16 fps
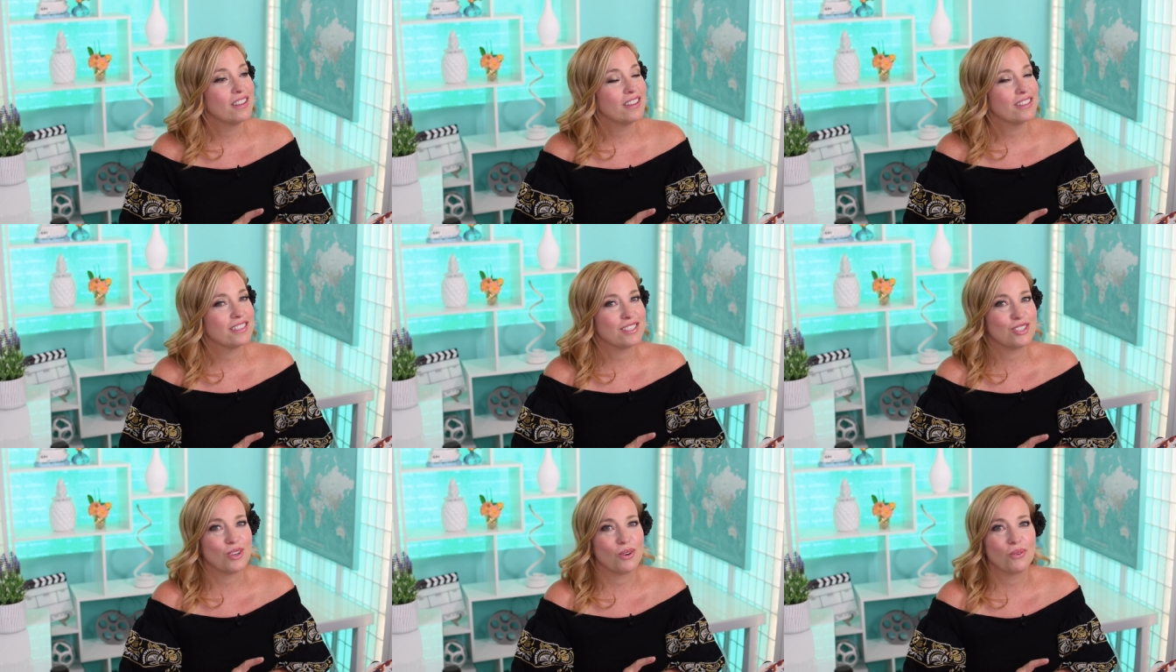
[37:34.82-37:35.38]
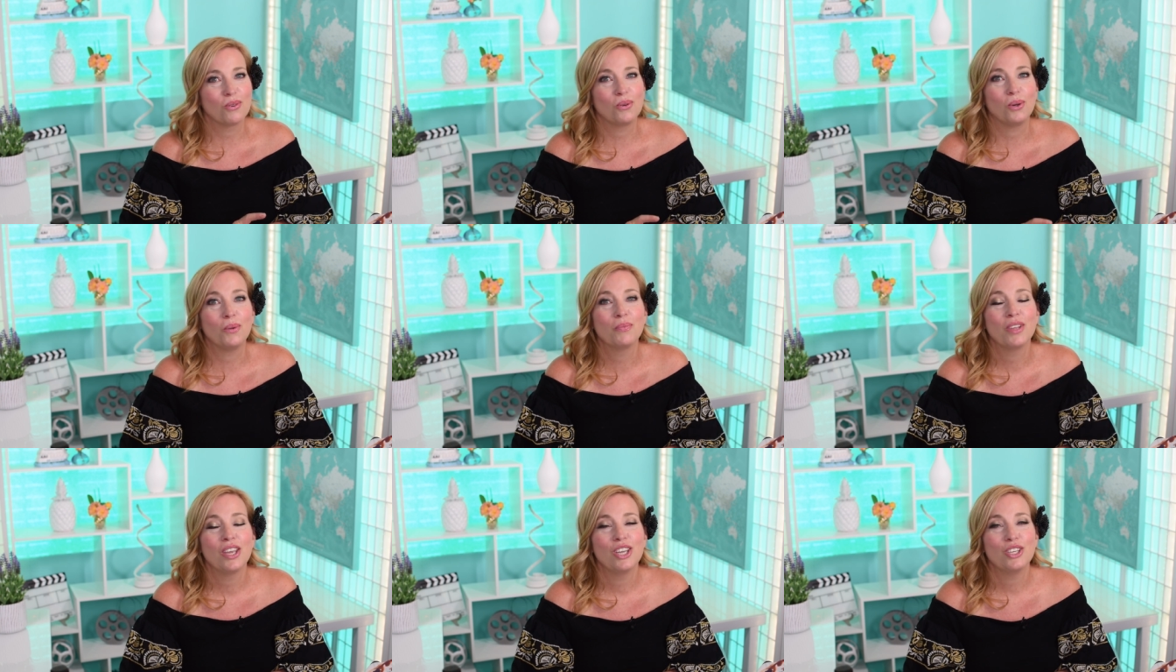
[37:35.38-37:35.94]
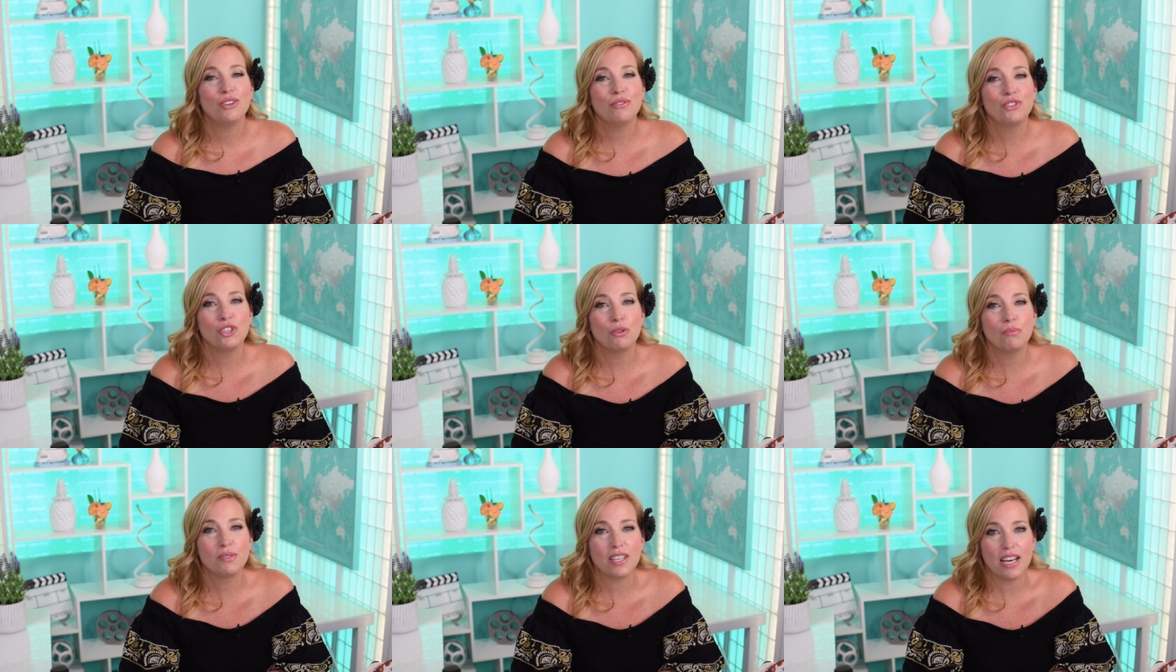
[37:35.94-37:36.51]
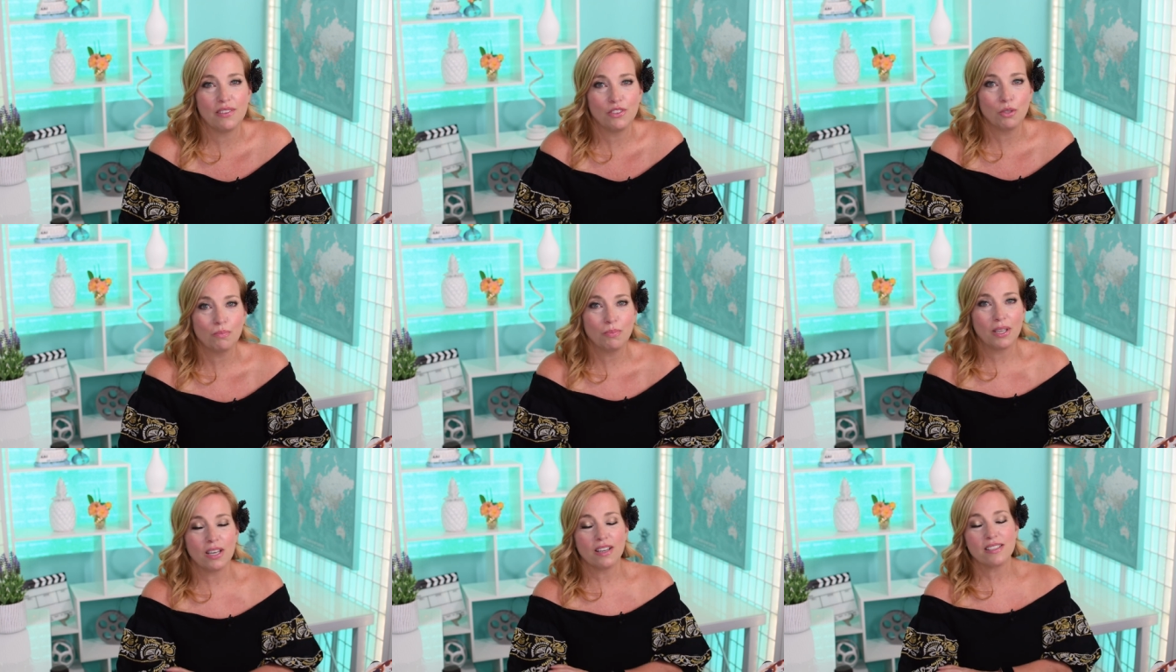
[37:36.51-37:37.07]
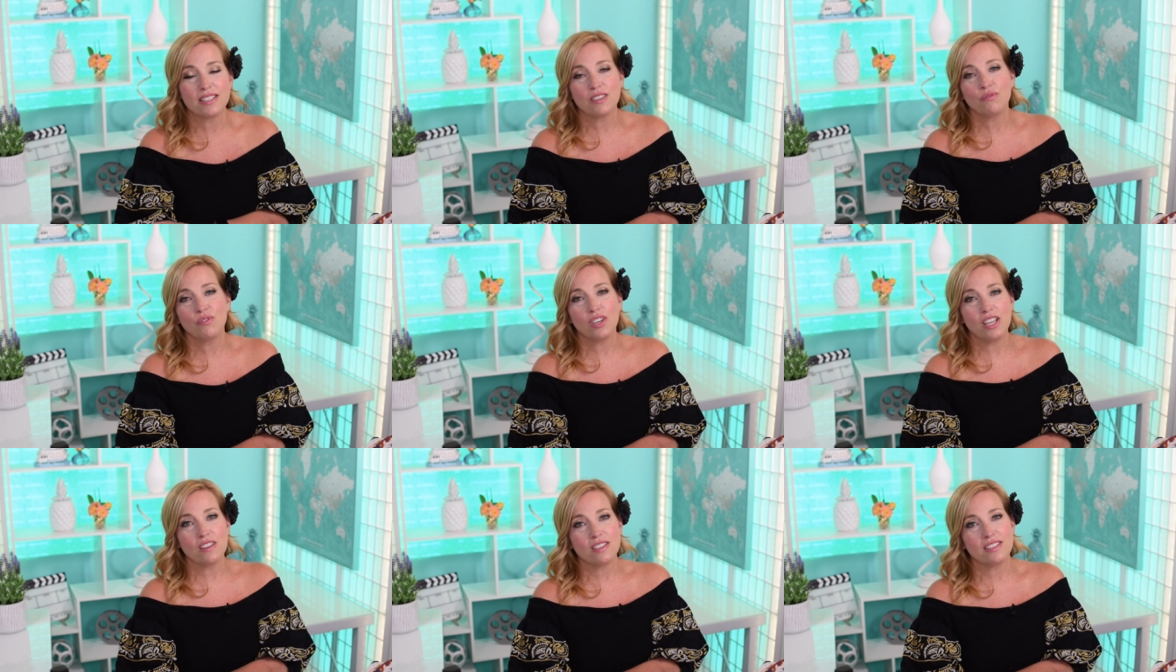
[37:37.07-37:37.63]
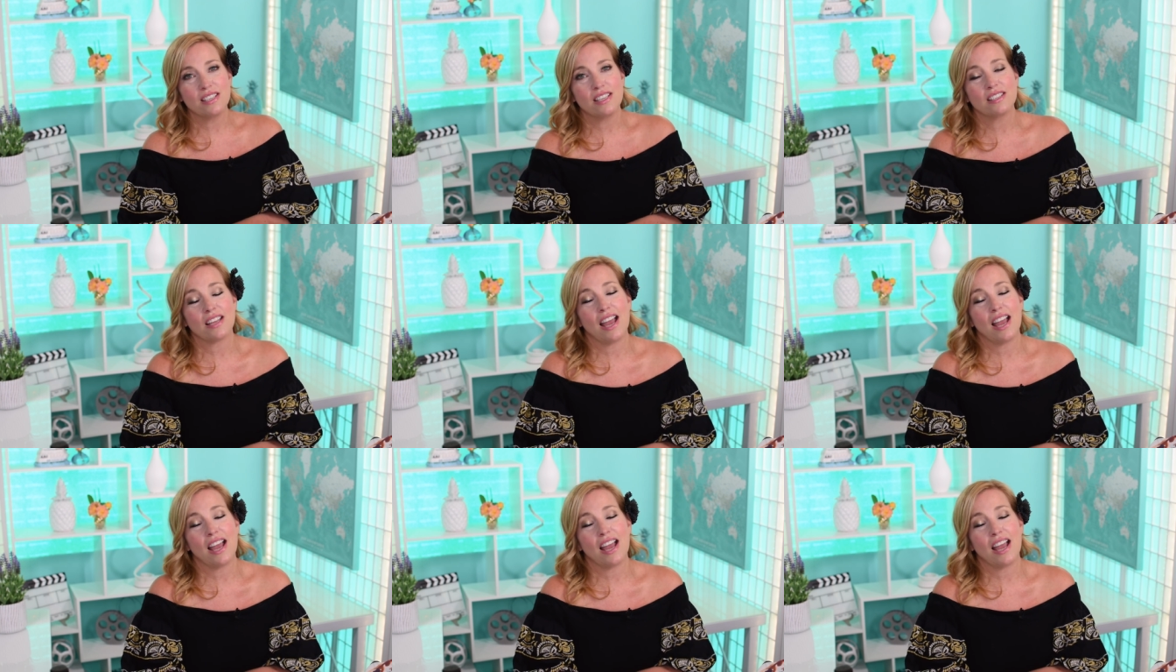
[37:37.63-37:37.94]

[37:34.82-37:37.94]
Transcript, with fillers: So cool. YouTube said, have you been on Symphony of the Seas?